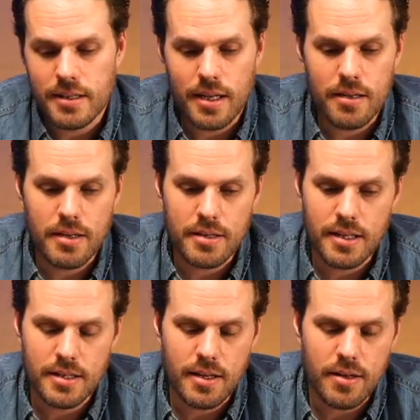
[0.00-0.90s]
At
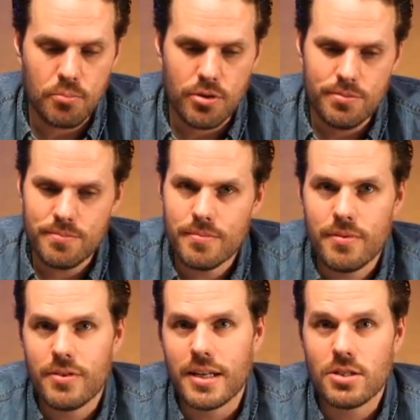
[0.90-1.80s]
the end of April,
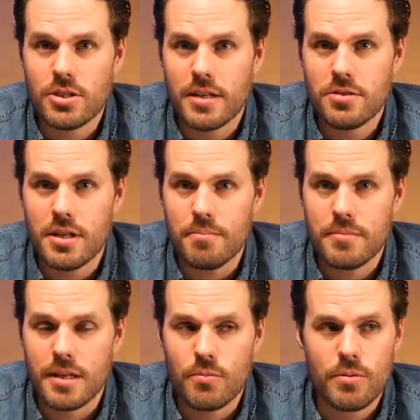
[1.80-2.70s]
things change
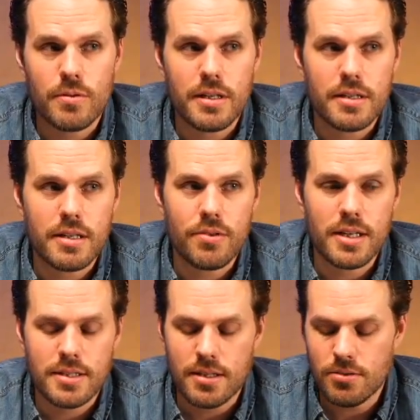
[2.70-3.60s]
up, and we will give
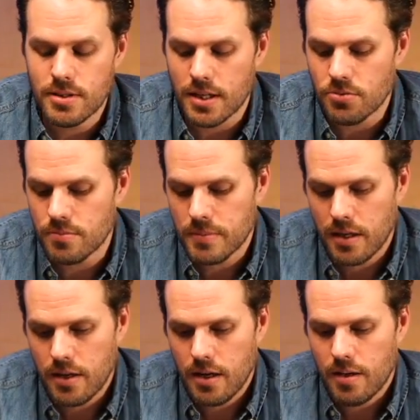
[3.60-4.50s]
you guys that new schedule.